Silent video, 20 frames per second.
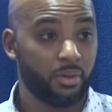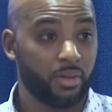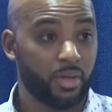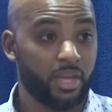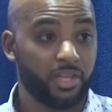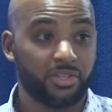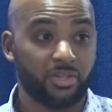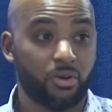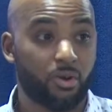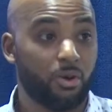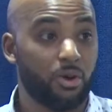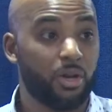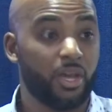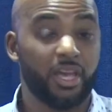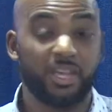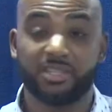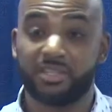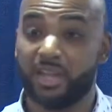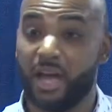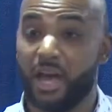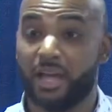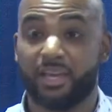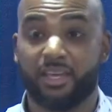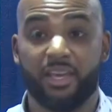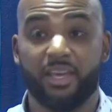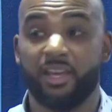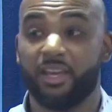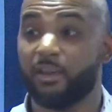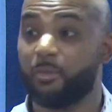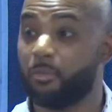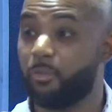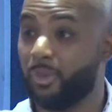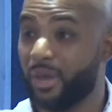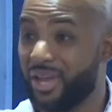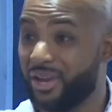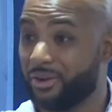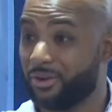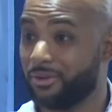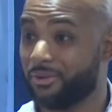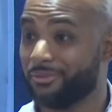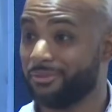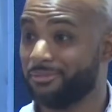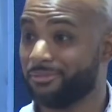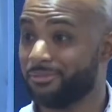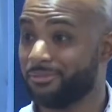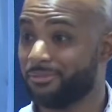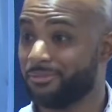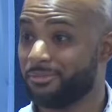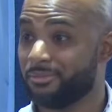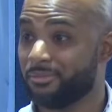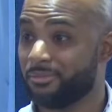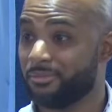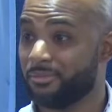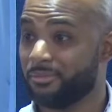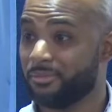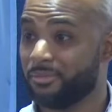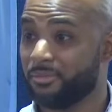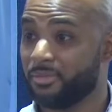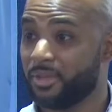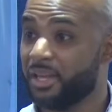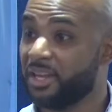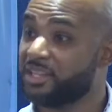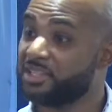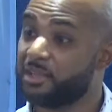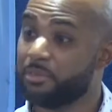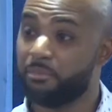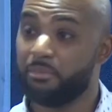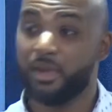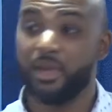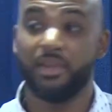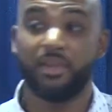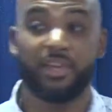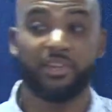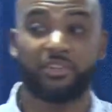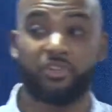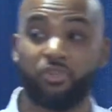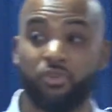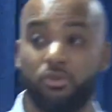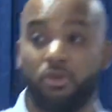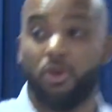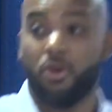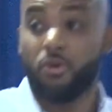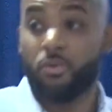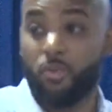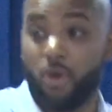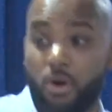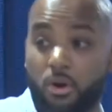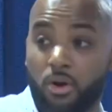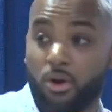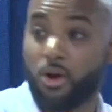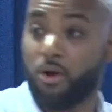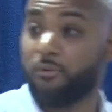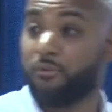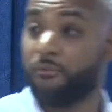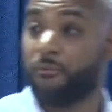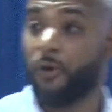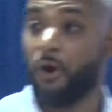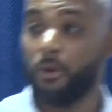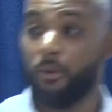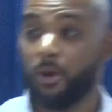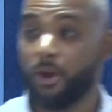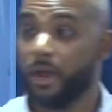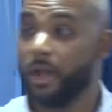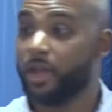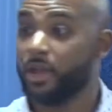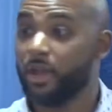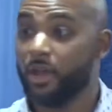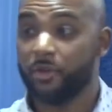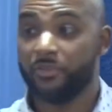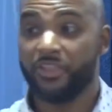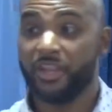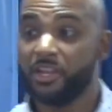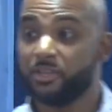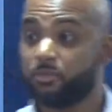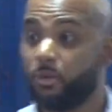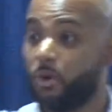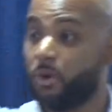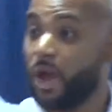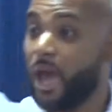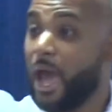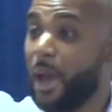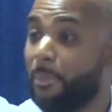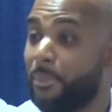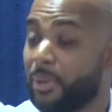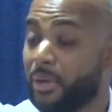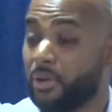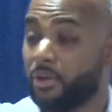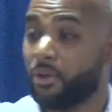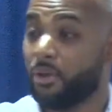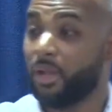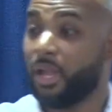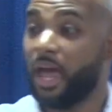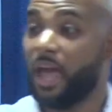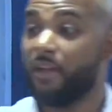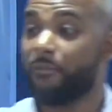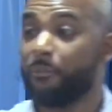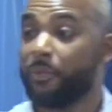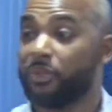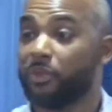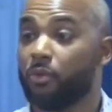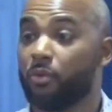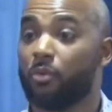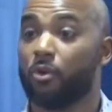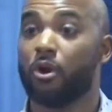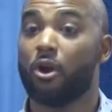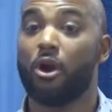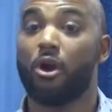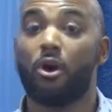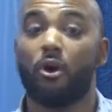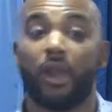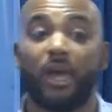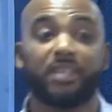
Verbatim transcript: It's going it's not getting better. That doesn't mean that you won't go forward and things won't happen in your life, but the world